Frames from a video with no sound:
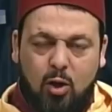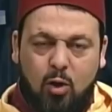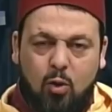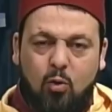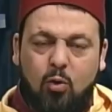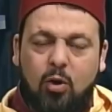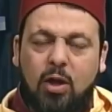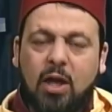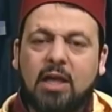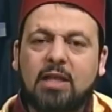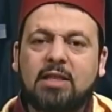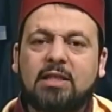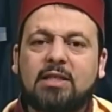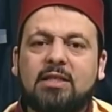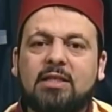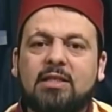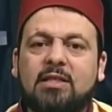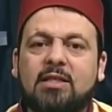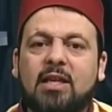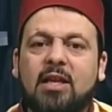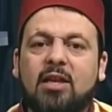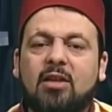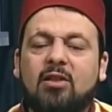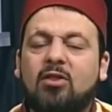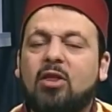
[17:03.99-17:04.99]
Who gets
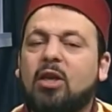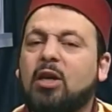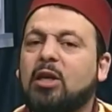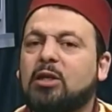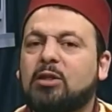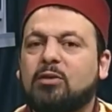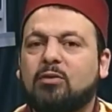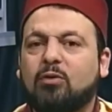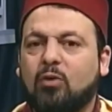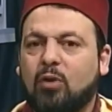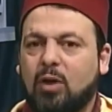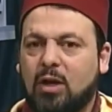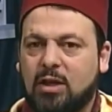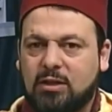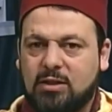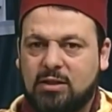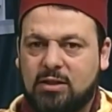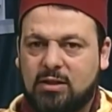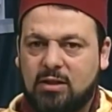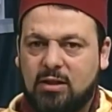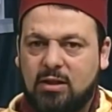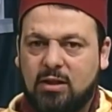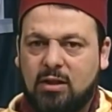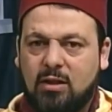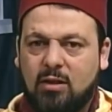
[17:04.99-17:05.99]
things for
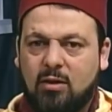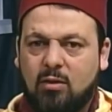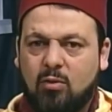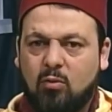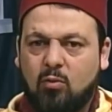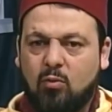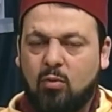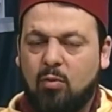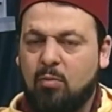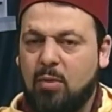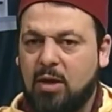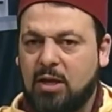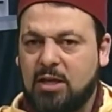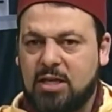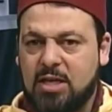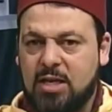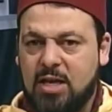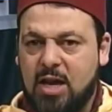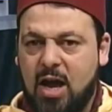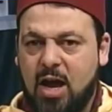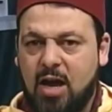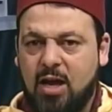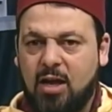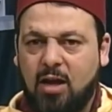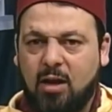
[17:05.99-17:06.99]
us? We may
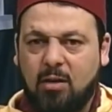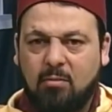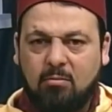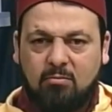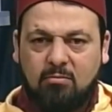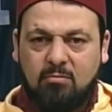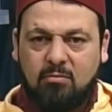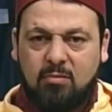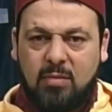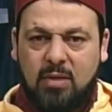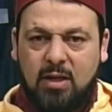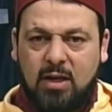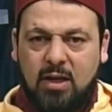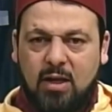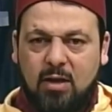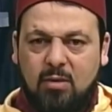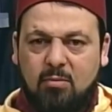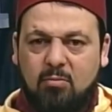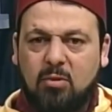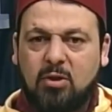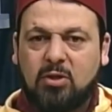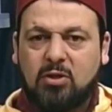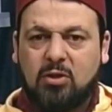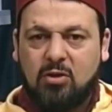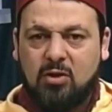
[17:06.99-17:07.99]
deny Him,
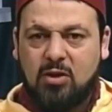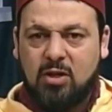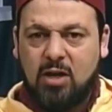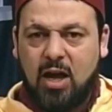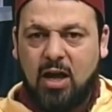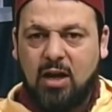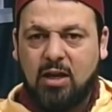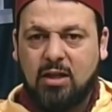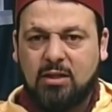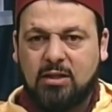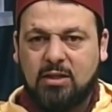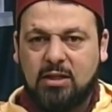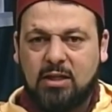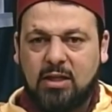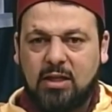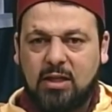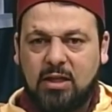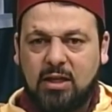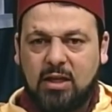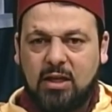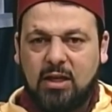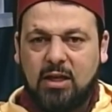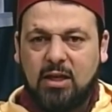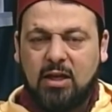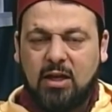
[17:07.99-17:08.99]
but in reality,
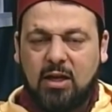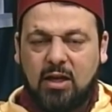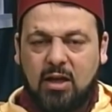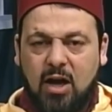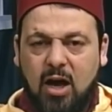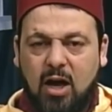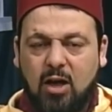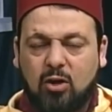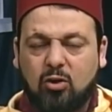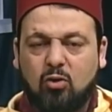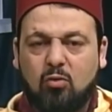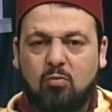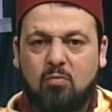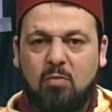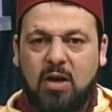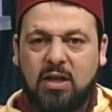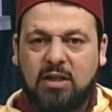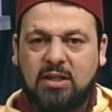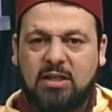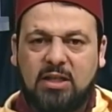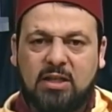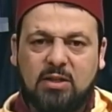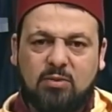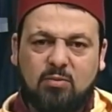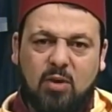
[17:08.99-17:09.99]
God
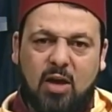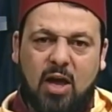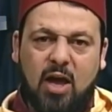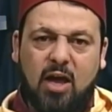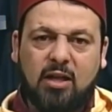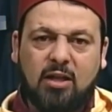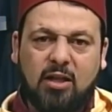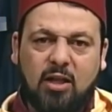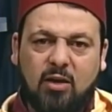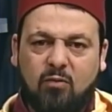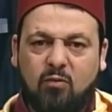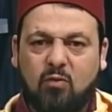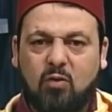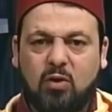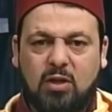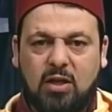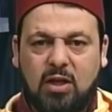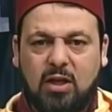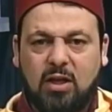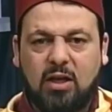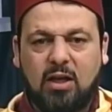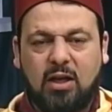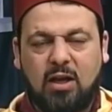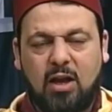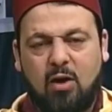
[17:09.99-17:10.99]
Almighty is behind
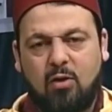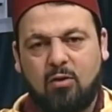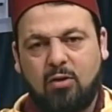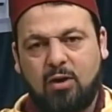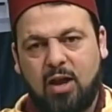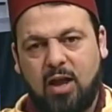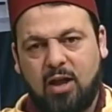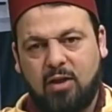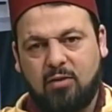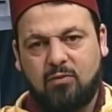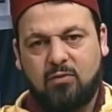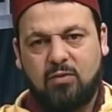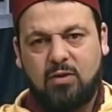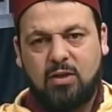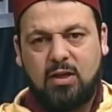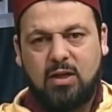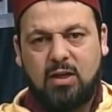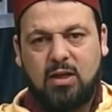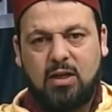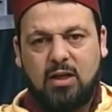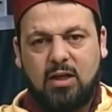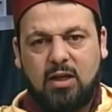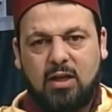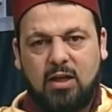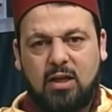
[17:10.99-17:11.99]
everything in our life.
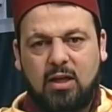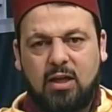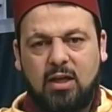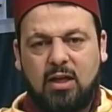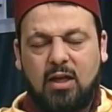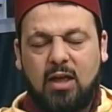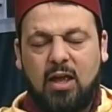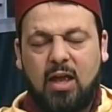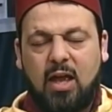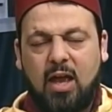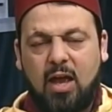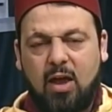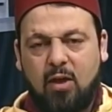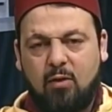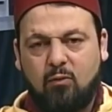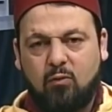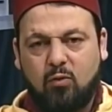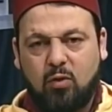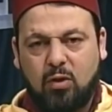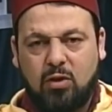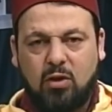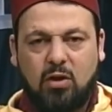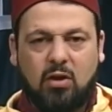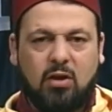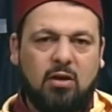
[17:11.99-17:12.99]

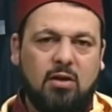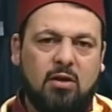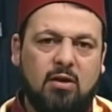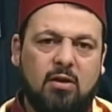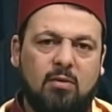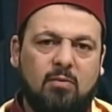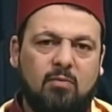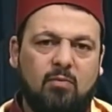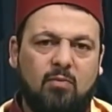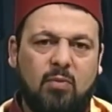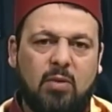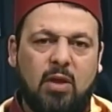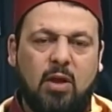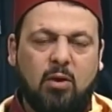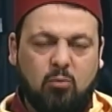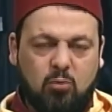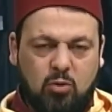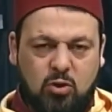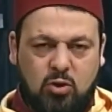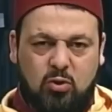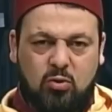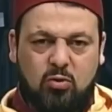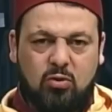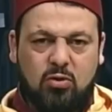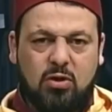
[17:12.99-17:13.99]
Everything. And we
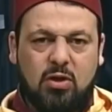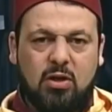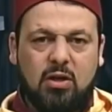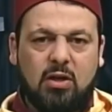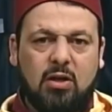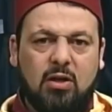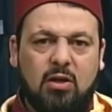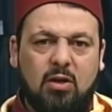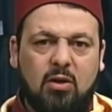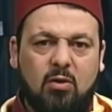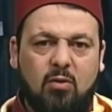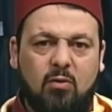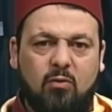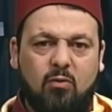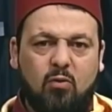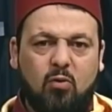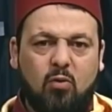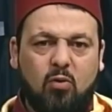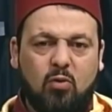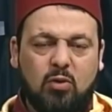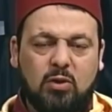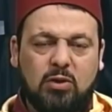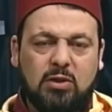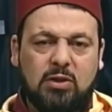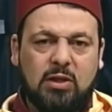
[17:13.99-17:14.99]
should, of
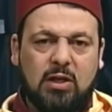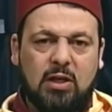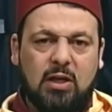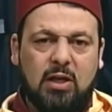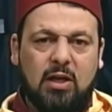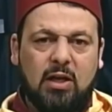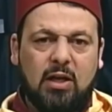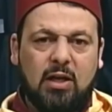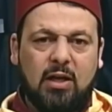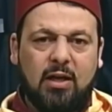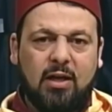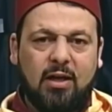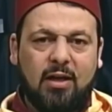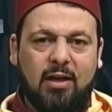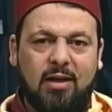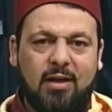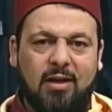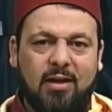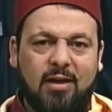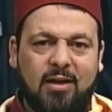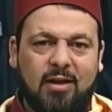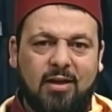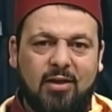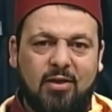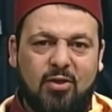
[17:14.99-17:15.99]
course, uh,
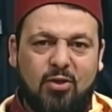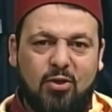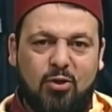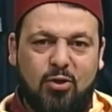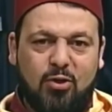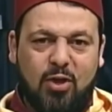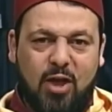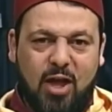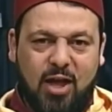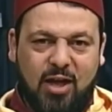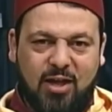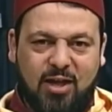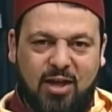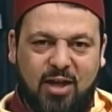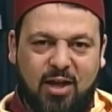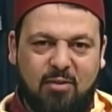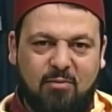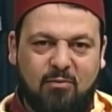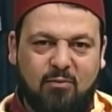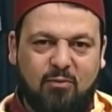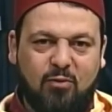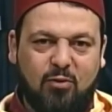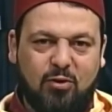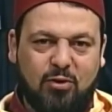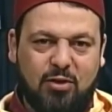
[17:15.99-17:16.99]
thank
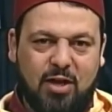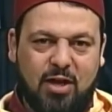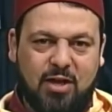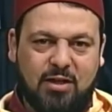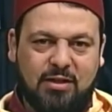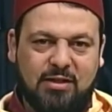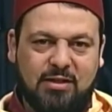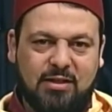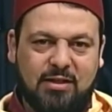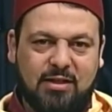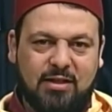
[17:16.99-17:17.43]
Him for that.